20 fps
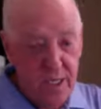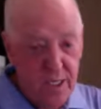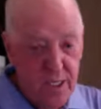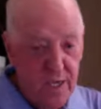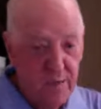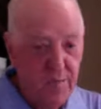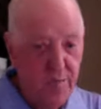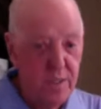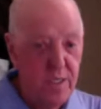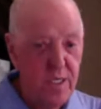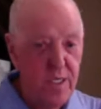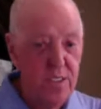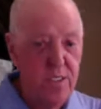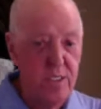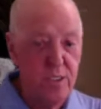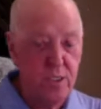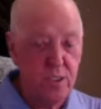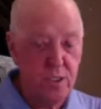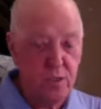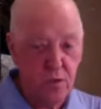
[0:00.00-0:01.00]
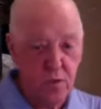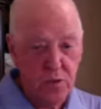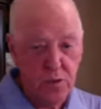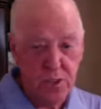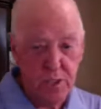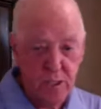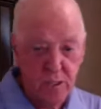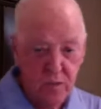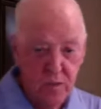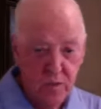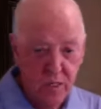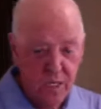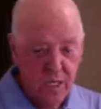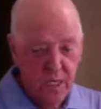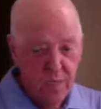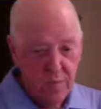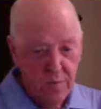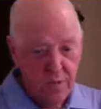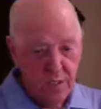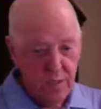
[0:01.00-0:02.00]
And companies should also
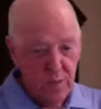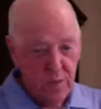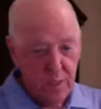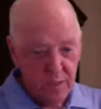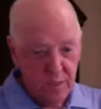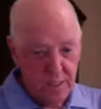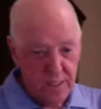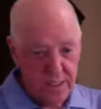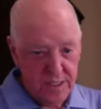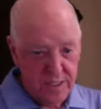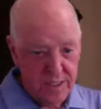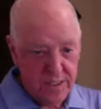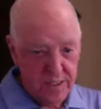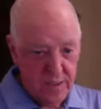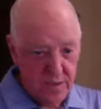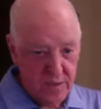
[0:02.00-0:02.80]
be doing this,